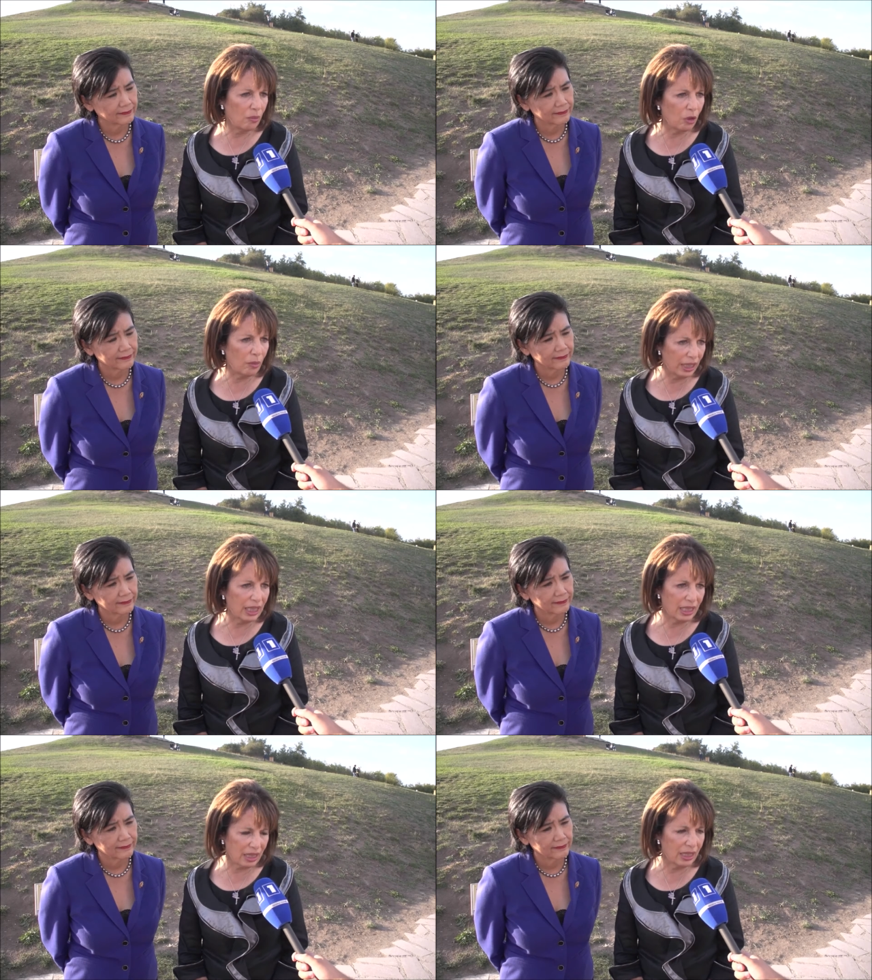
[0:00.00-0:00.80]
Speaker 1: more
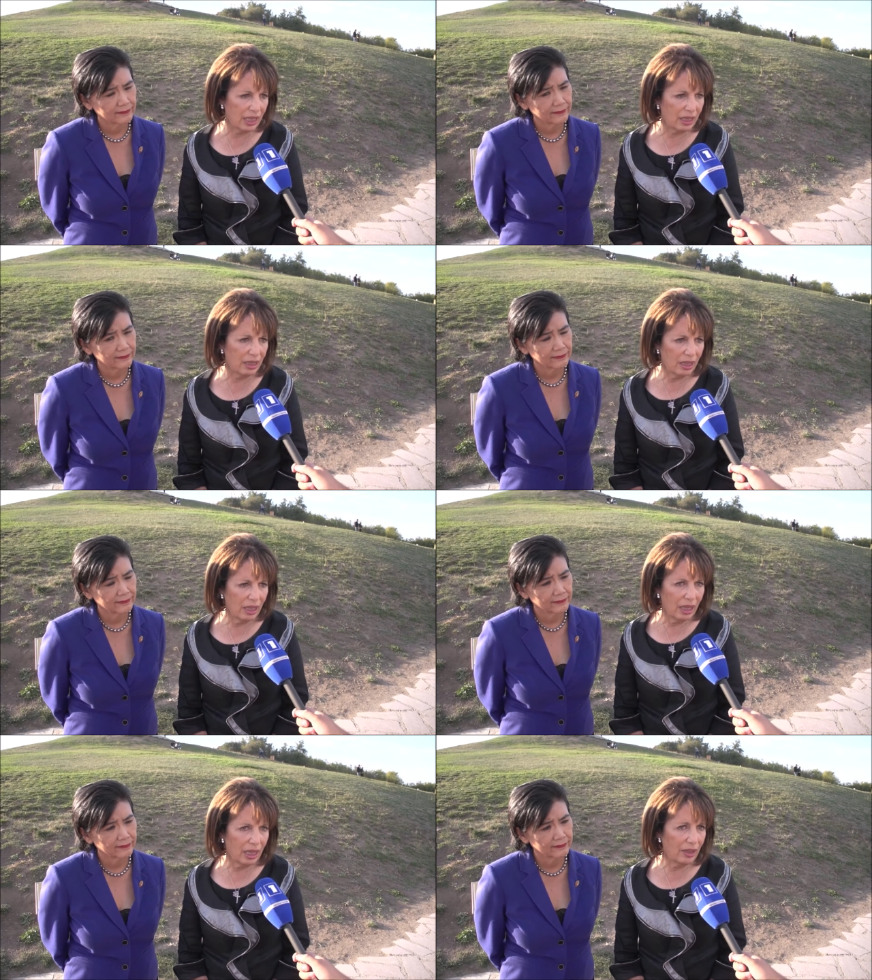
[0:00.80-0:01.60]
money is needed.
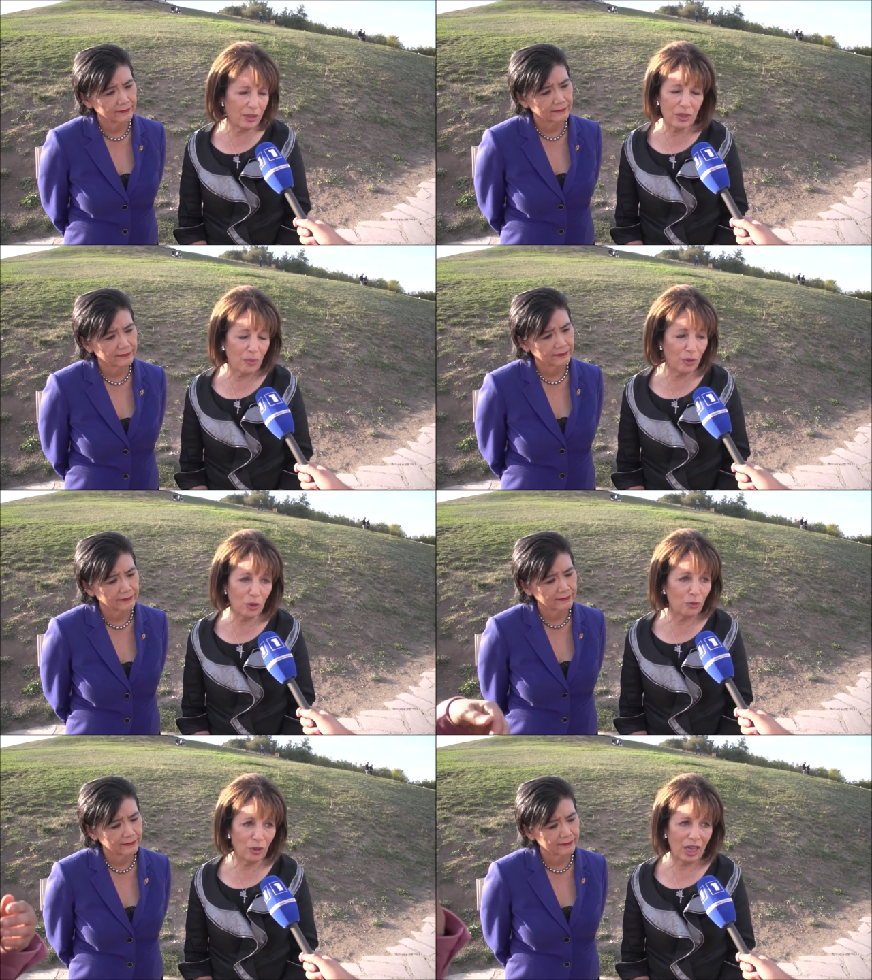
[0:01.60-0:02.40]
Uh, this is a
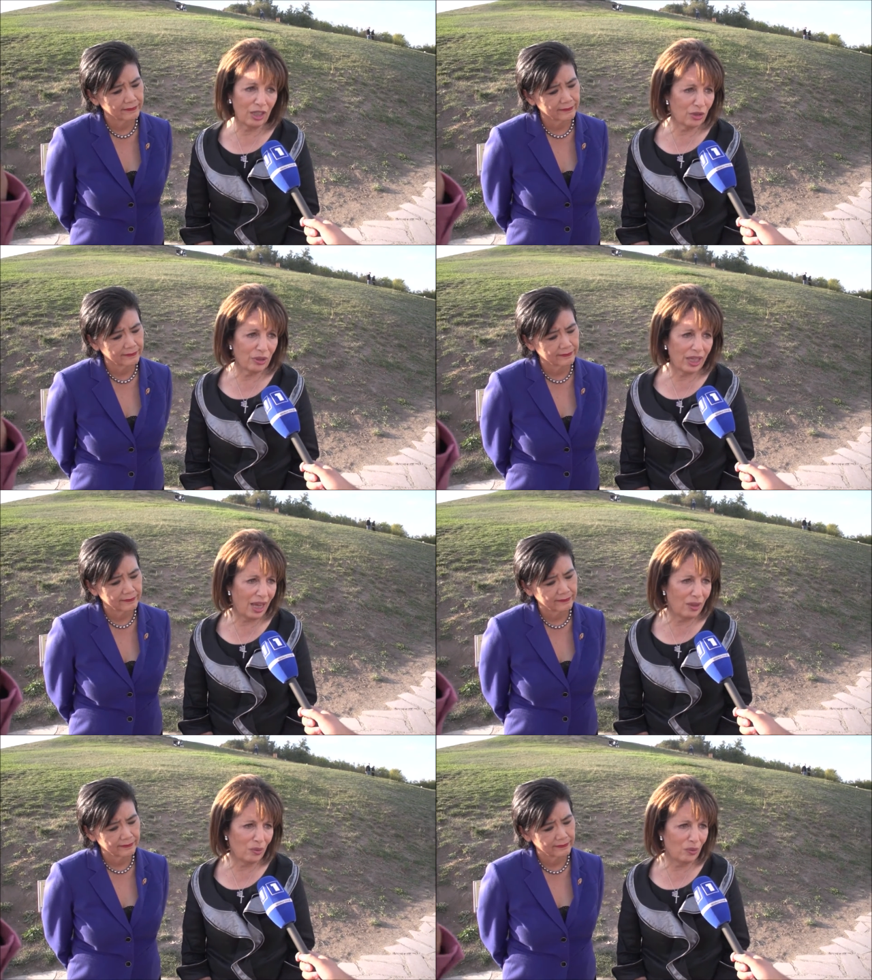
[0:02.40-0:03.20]
beautiful country,
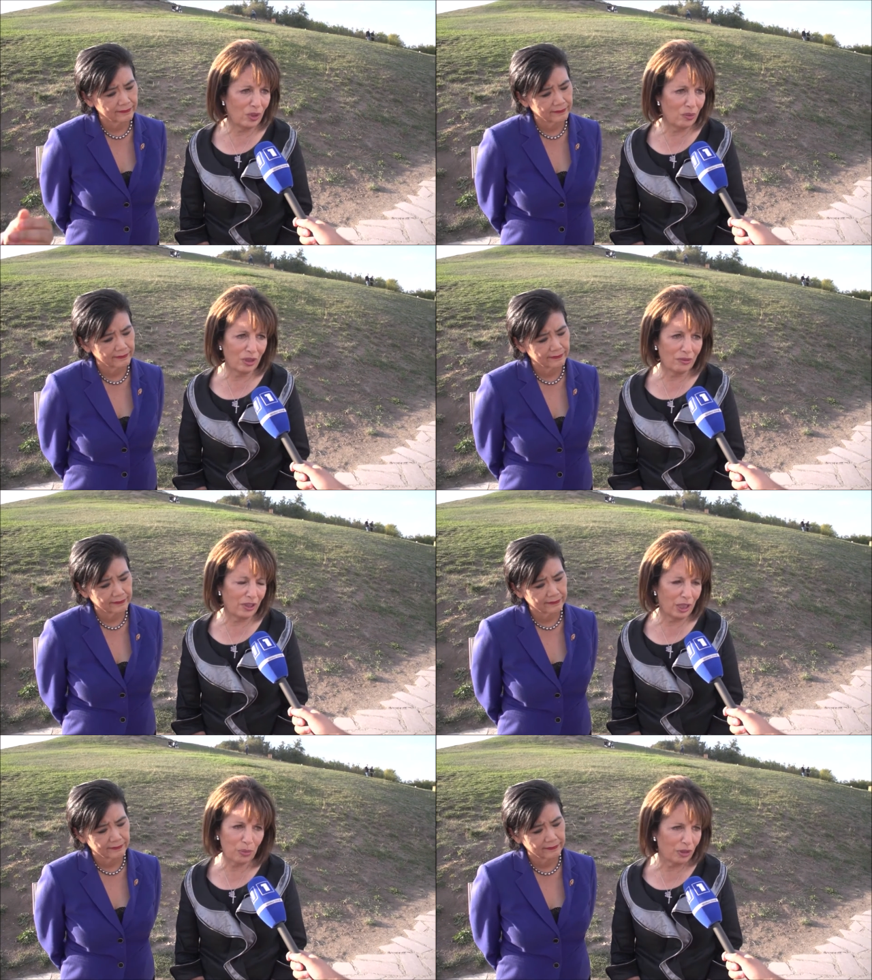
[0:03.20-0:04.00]
and we were
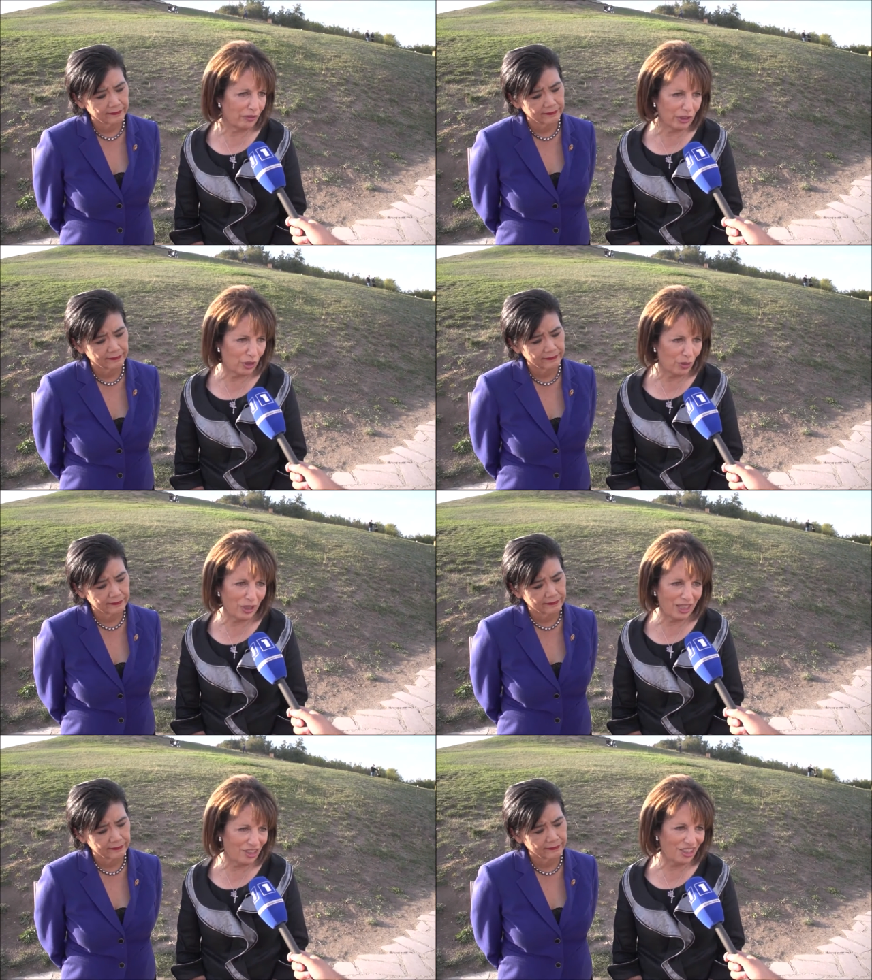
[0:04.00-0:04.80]
very privileged to
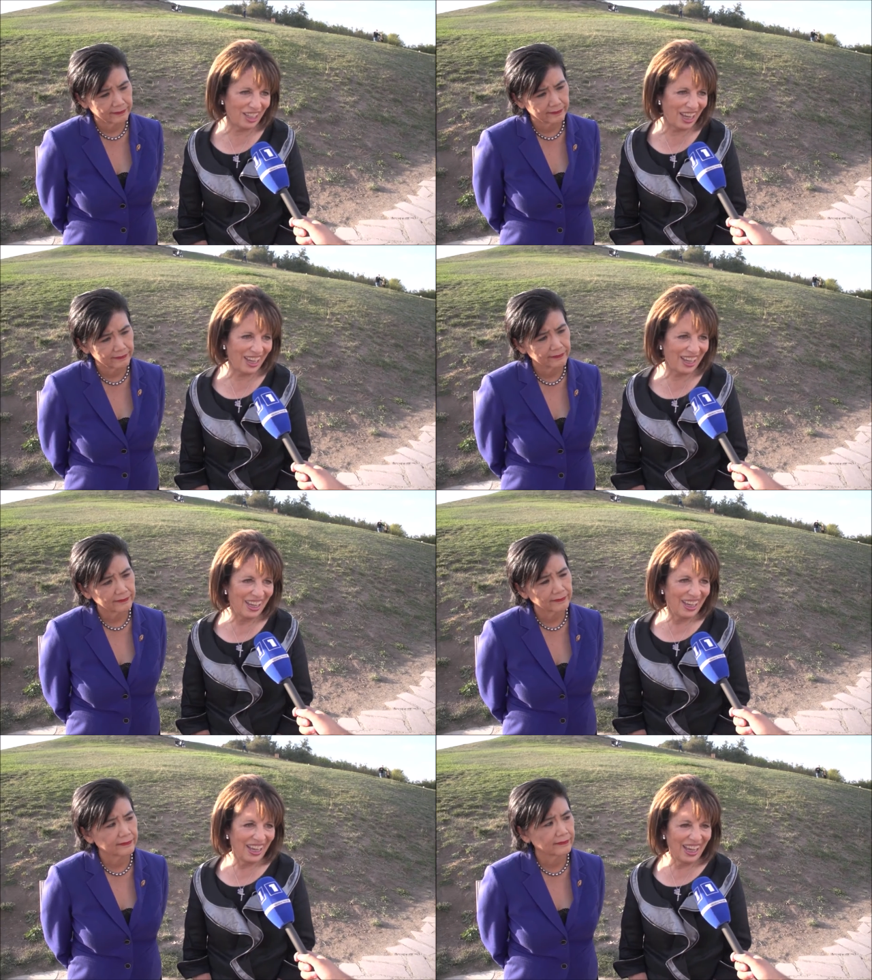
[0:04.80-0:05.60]
be here today.
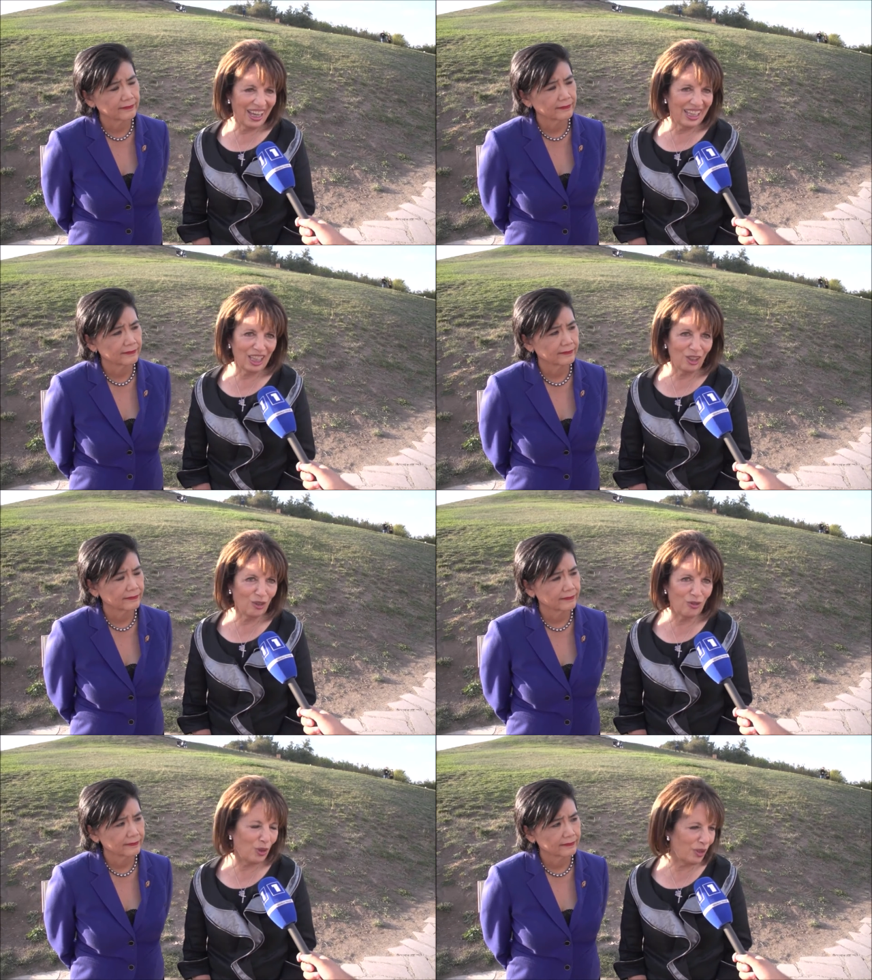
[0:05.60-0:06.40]
And I
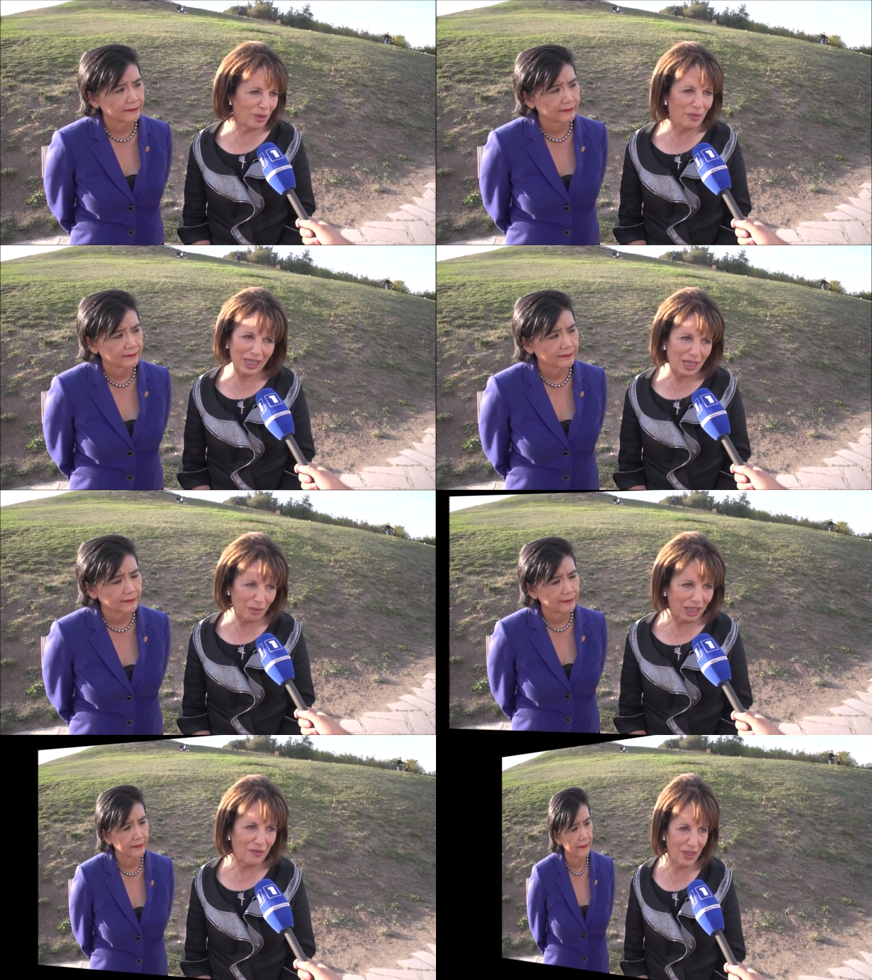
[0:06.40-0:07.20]
look forward to making
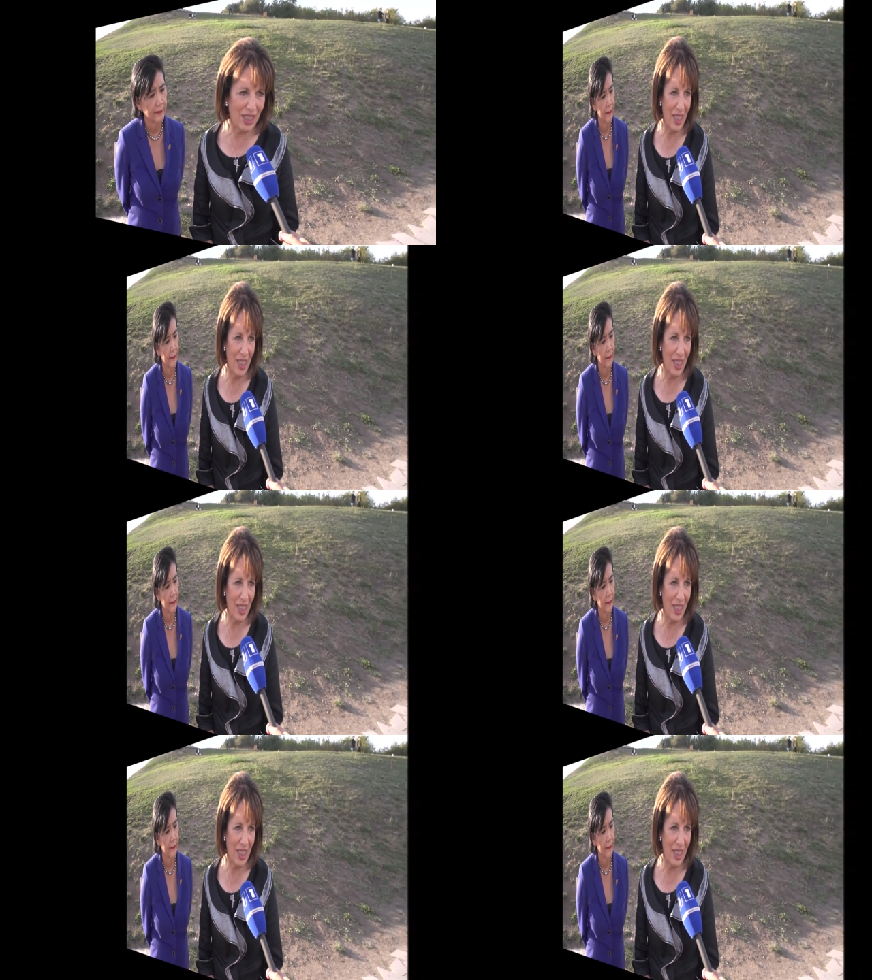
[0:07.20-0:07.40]
many well, visits.